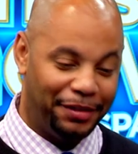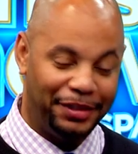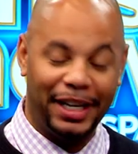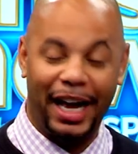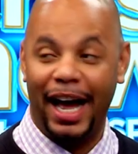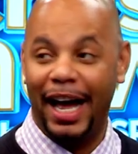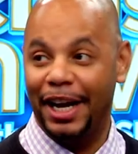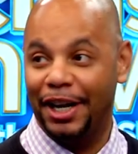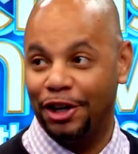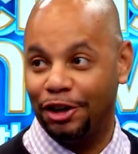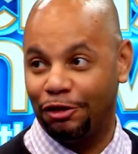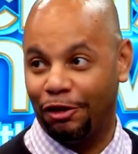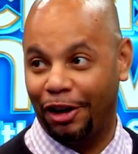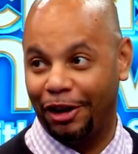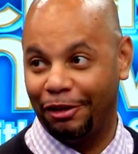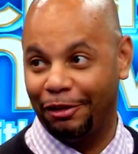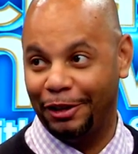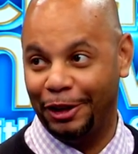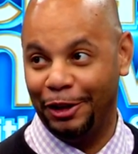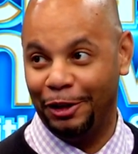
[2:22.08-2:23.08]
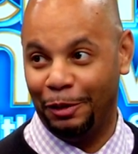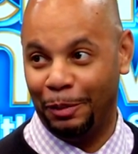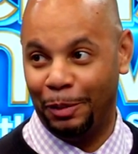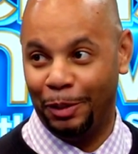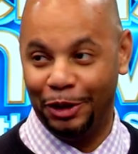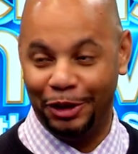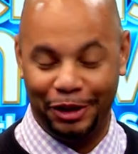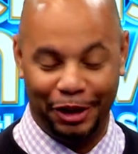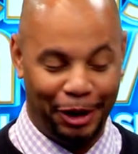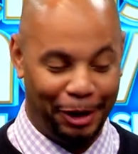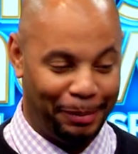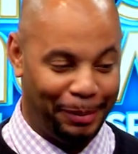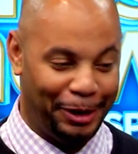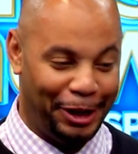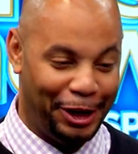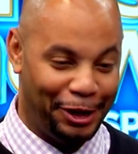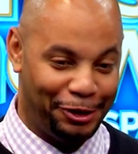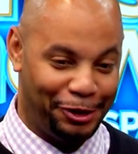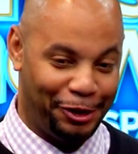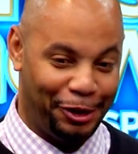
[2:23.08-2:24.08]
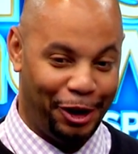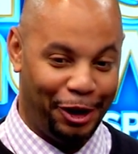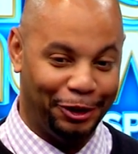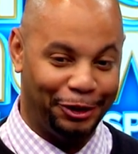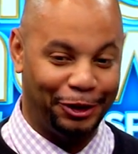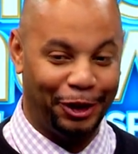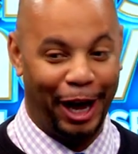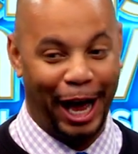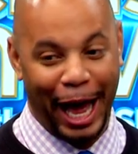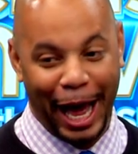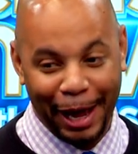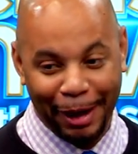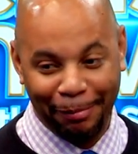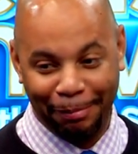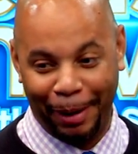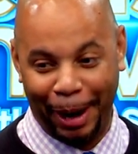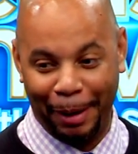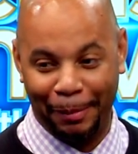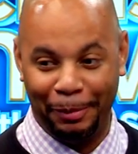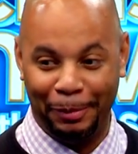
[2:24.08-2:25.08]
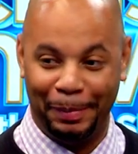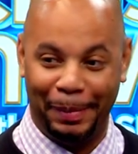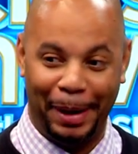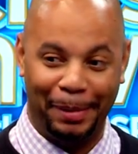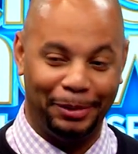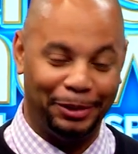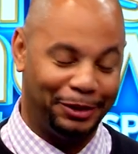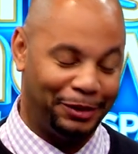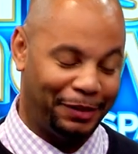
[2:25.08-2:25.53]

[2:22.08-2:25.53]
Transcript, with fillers: of tigers running in the woods a couple of years ago, so I probably would be able to